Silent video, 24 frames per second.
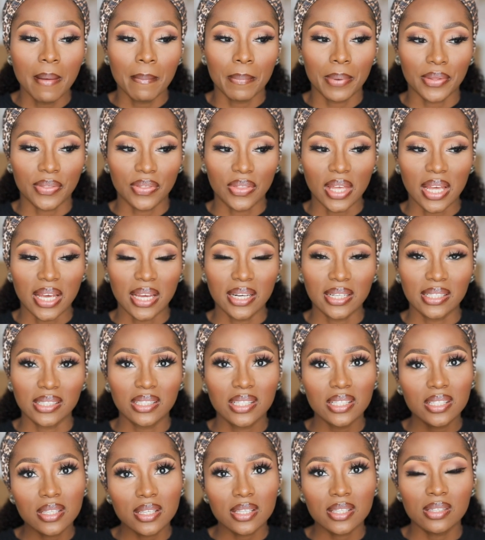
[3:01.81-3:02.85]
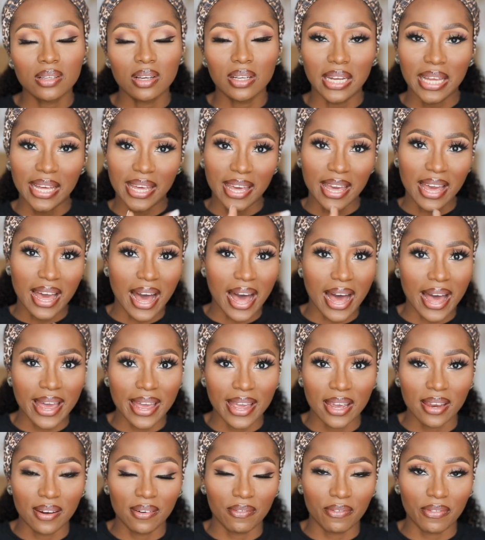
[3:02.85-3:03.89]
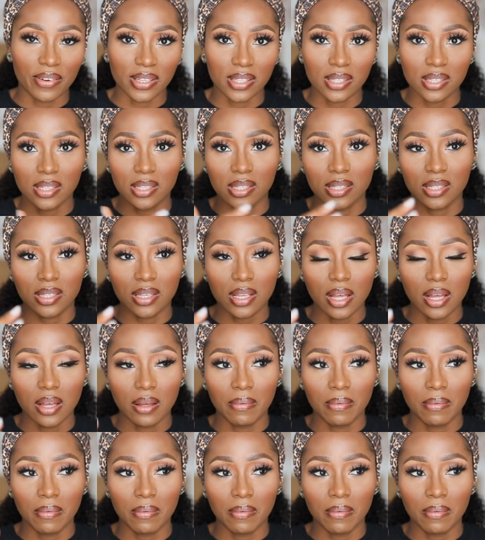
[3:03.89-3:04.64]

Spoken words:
but then this is not like a high-end versus